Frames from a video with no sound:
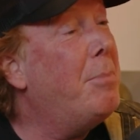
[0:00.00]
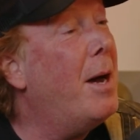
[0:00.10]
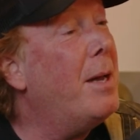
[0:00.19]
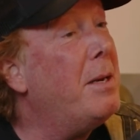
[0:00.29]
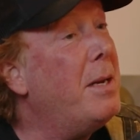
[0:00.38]

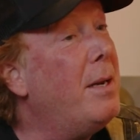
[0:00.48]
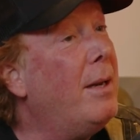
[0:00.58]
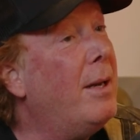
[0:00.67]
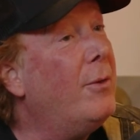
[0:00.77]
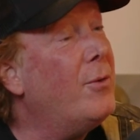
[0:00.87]
But
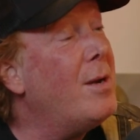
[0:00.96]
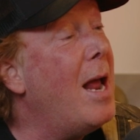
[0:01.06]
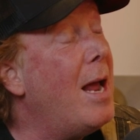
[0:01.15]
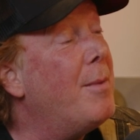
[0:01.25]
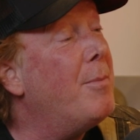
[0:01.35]
his
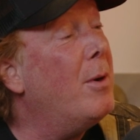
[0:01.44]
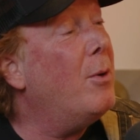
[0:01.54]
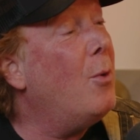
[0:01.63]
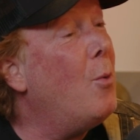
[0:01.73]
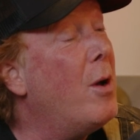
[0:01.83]
name
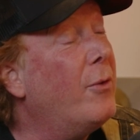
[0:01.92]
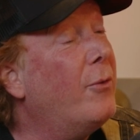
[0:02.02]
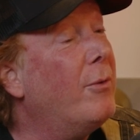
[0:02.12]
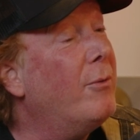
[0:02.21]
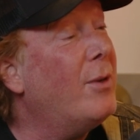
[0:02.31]

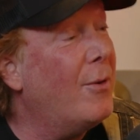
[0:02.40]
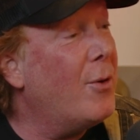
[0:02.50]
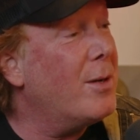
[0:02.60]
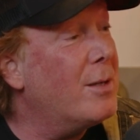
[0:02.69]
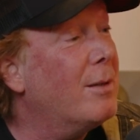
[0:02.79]
was
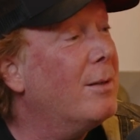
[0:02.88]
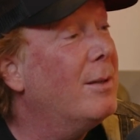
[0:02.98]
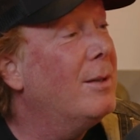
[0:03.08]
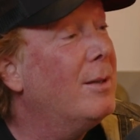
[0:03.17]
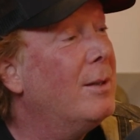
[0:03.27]
different.
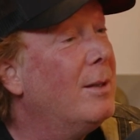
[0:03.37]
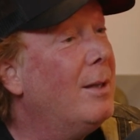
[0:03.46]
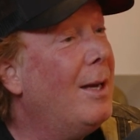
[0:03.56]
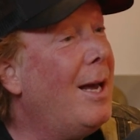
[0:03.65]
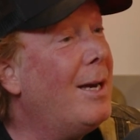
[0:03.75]

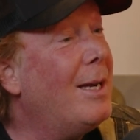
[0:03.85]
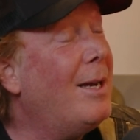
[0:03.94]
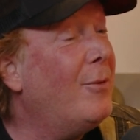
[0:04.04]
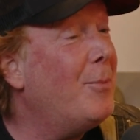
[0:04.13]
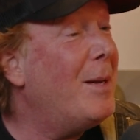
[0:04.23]
And he
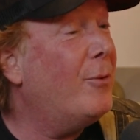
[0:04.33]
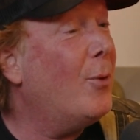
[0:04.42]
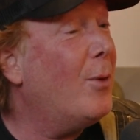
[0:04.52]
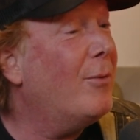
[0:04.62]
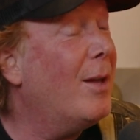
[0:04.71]
gives me
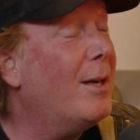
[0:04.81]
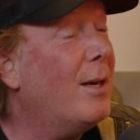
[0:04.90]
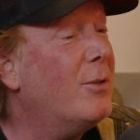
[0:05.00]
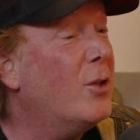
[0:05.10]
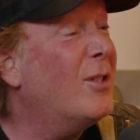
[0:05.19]
sort of like
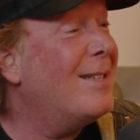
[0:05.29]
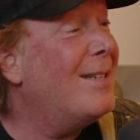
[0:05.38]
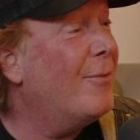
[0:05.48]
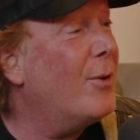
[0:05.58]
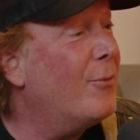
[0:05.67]
just a
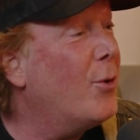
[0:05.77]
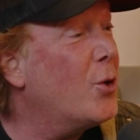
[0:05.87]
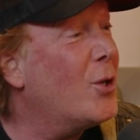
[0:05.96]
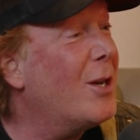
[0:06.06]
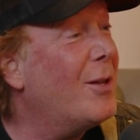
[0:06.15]
different
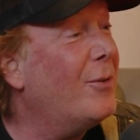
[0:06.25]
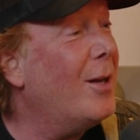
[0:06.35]
version of this.